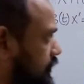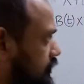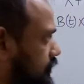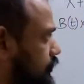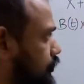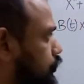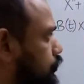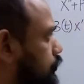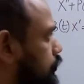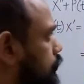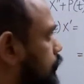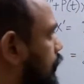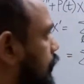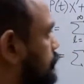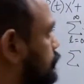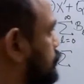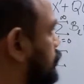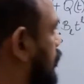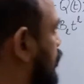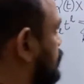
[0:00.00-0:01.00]
So you have
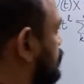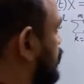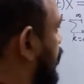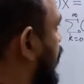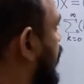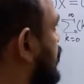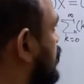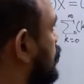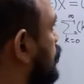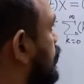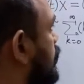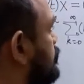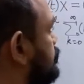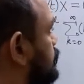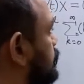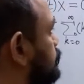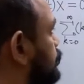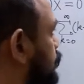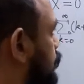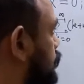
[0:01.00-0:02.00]
to have n going
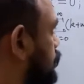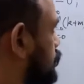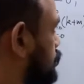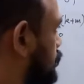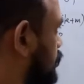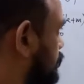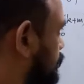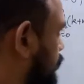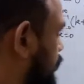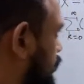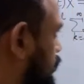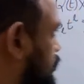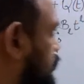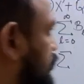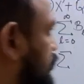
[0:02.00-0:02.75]
from 0 to infinity.